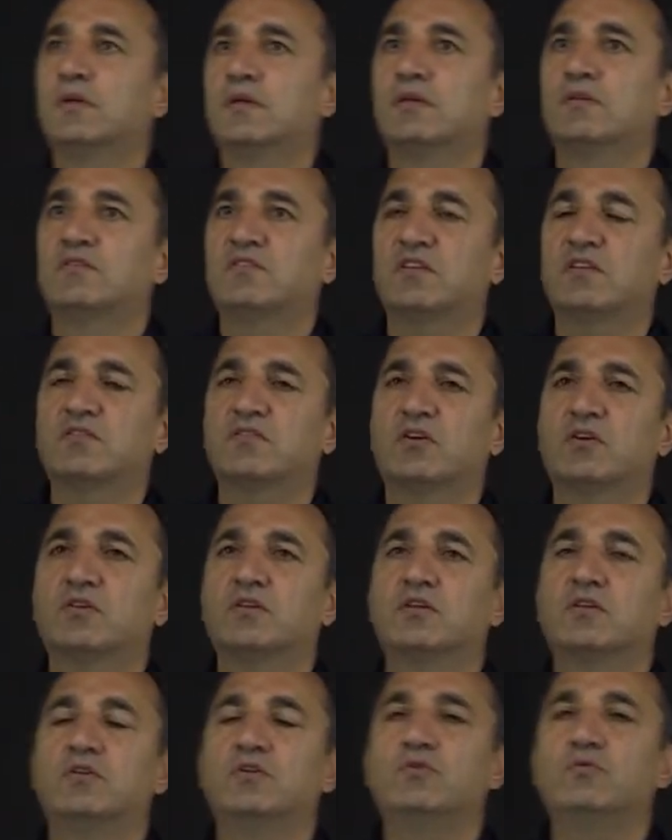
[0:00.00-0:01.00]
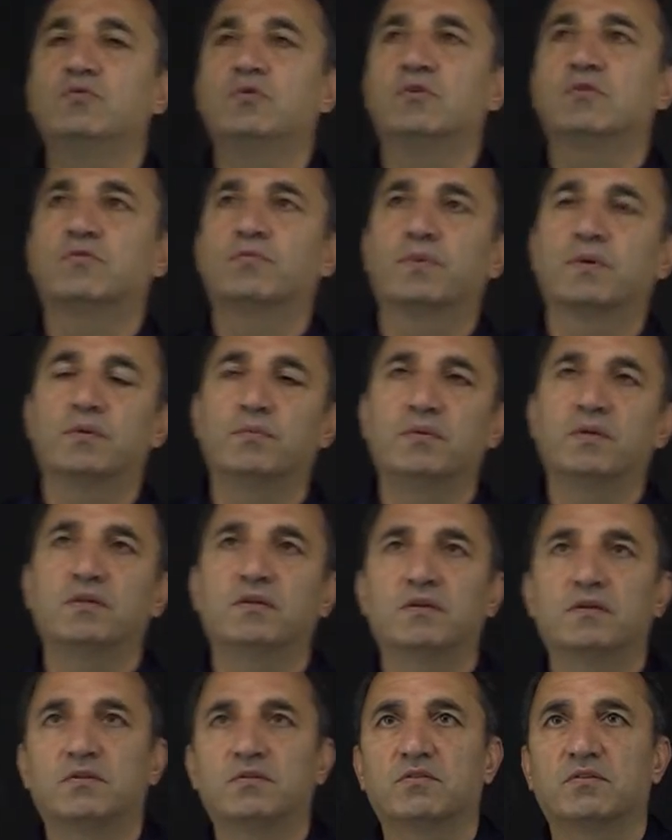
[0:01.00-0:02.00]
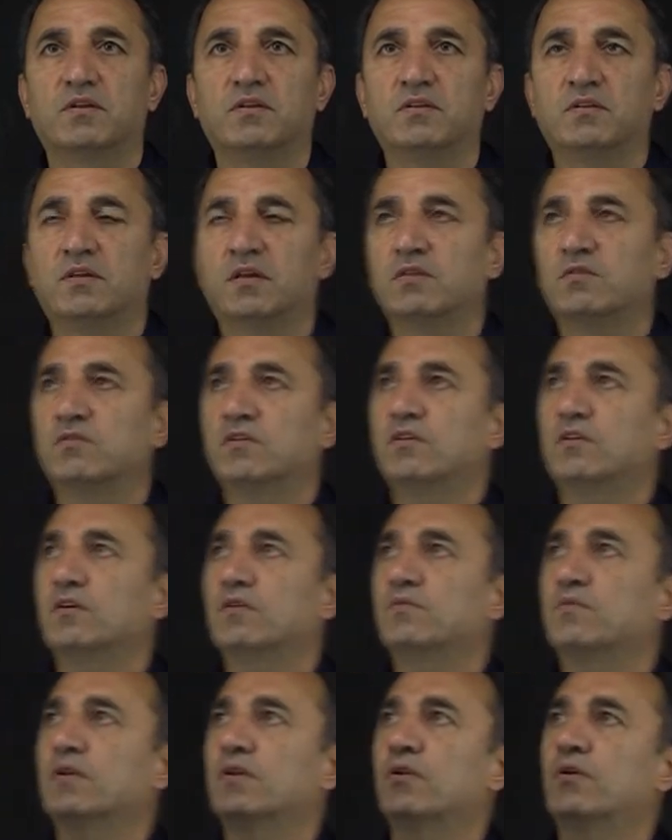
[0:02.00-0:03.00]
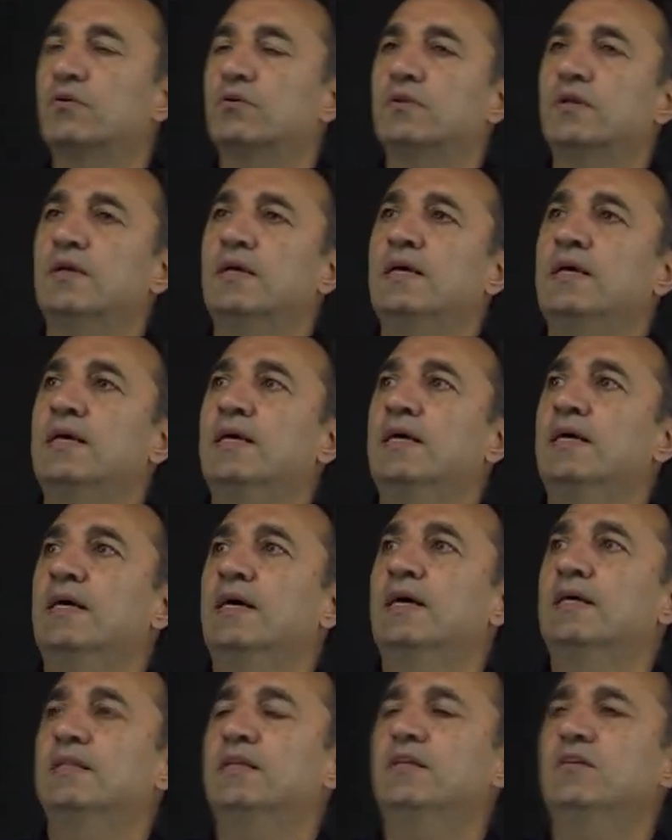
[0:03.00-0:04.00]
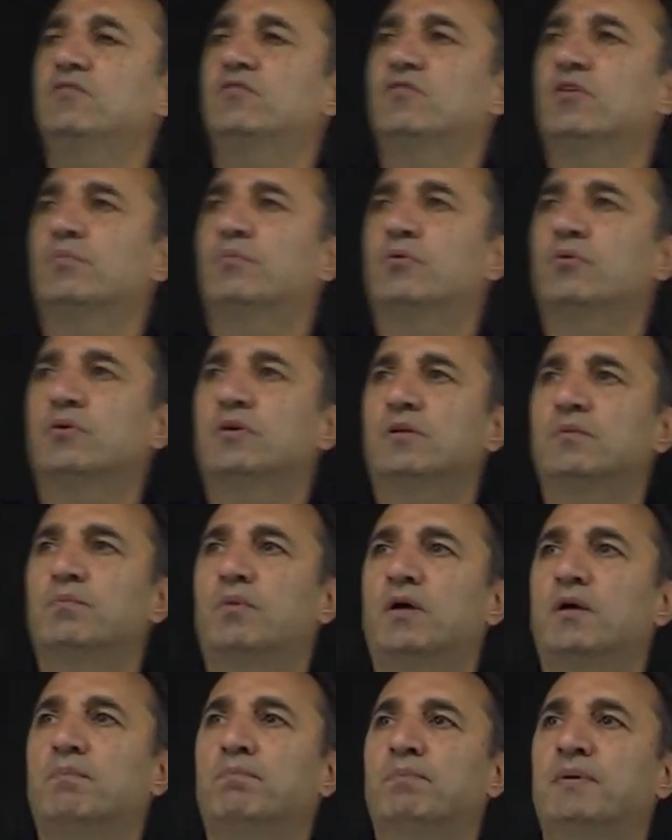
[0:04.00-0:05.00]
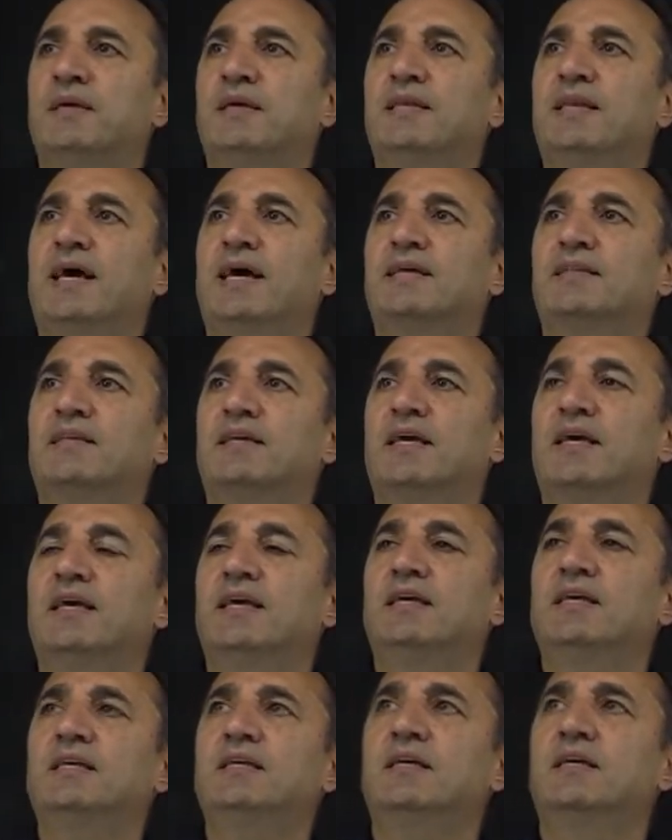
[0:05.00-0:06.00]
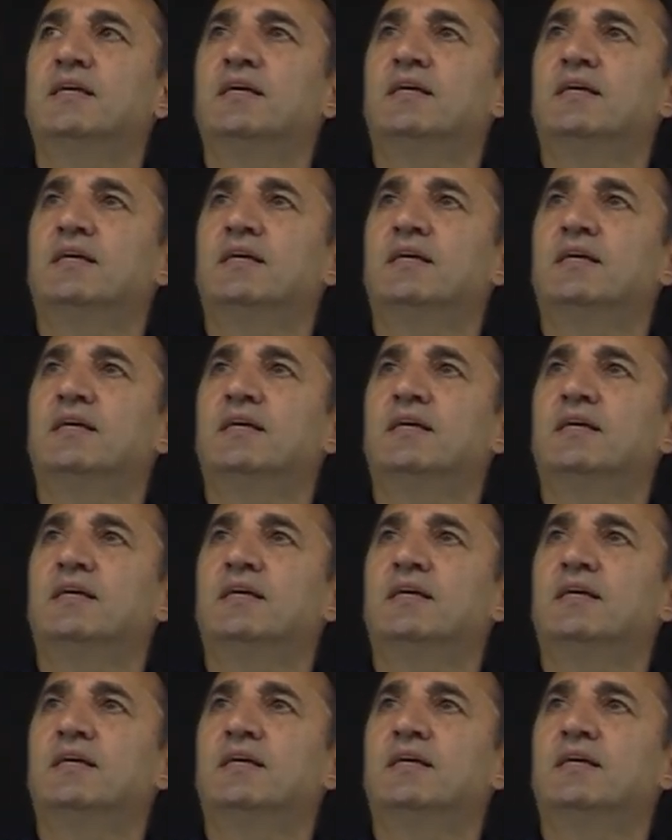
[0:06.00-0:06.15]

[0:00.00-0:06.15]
600 newtons per meter is the intensity of the load. And then it's supported by a pin at A.